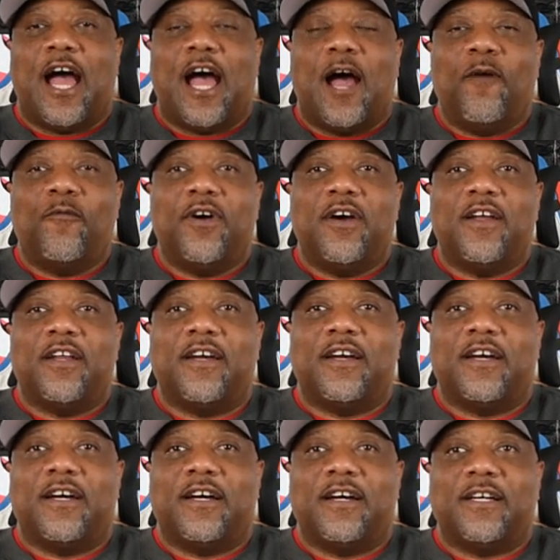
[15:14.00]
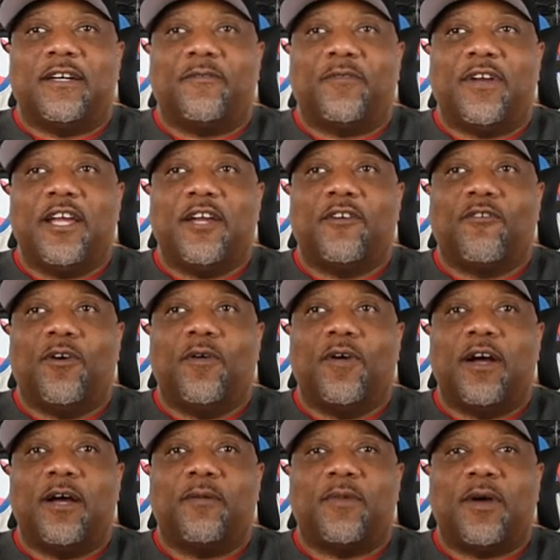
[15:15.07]
I want to, uh, when they grow
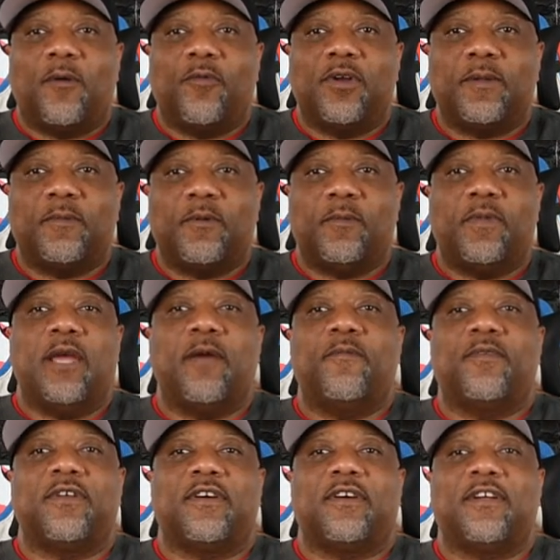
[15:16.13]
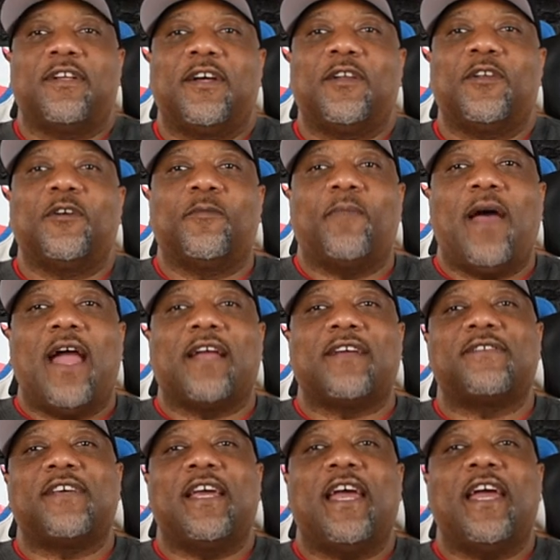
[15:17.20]
up, I want them to be able to look back and
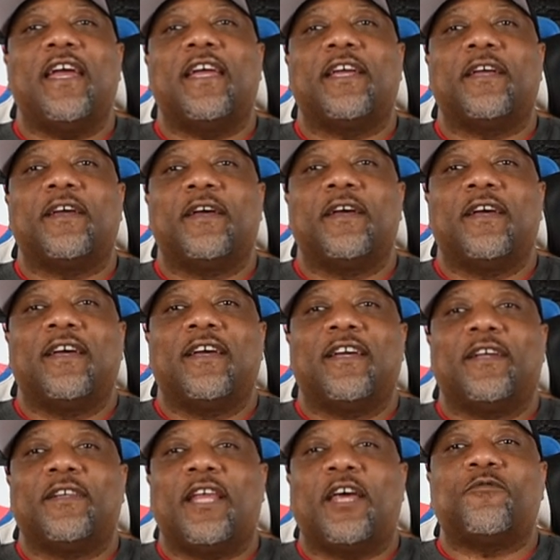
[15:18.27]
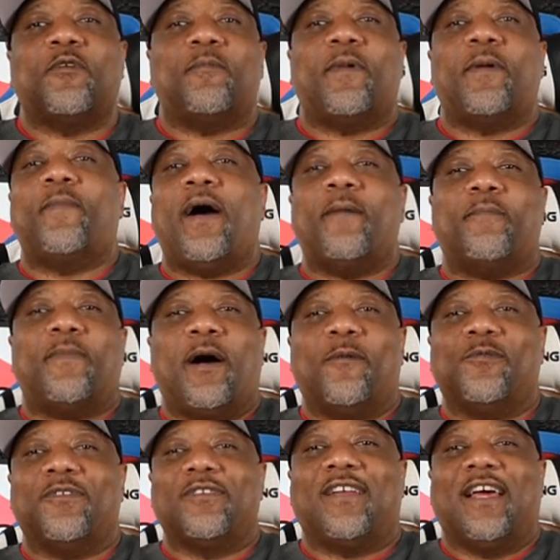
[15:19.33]
say, hey, that's what my pop
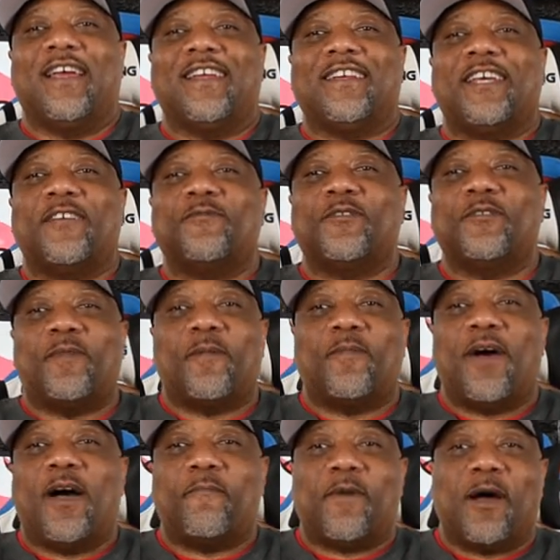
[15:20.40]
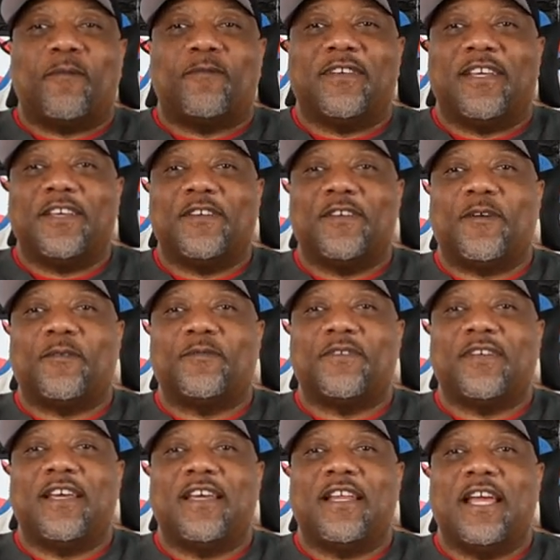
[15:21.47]
pop was like. That's what my pop pop said. You know what I'm
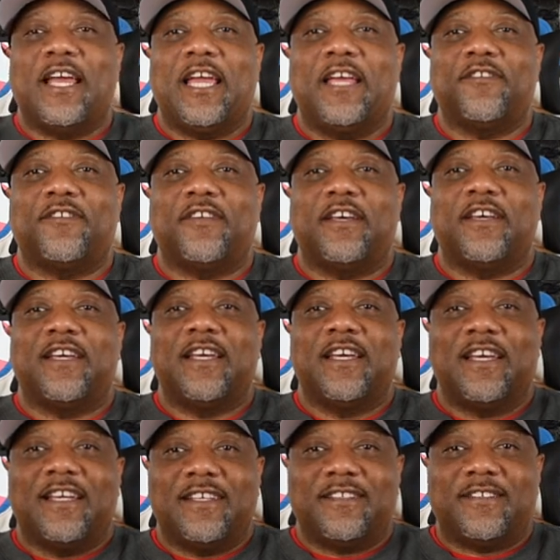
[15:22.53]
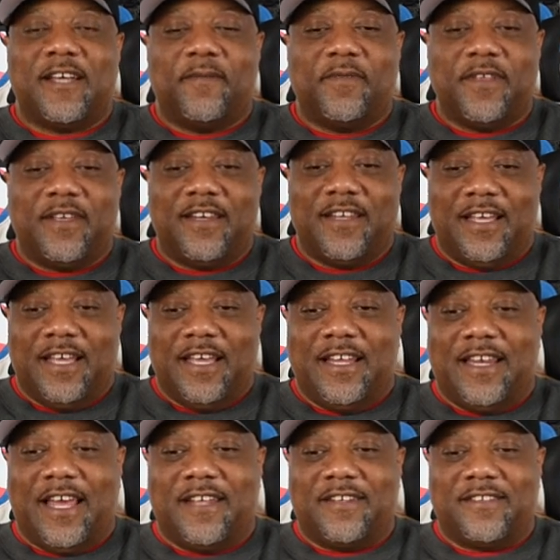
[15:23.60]
saying? It's a, it's something
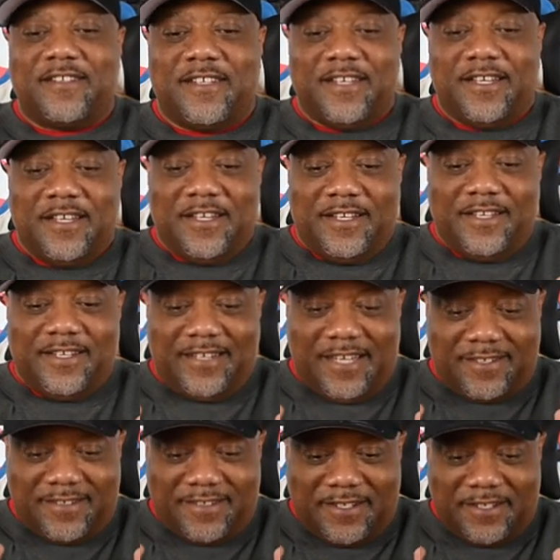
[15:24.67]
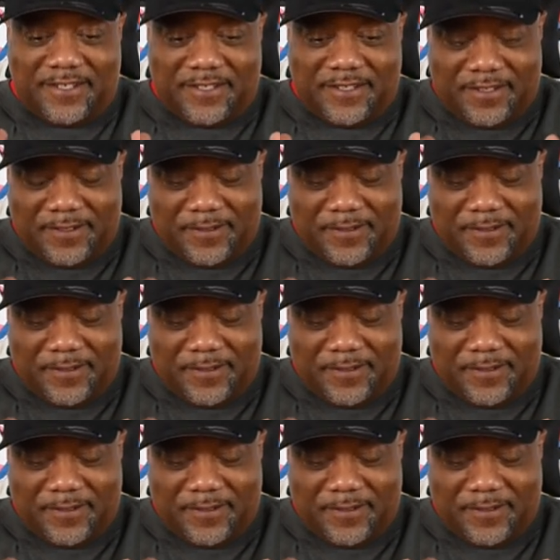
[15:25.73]
that's, that's a,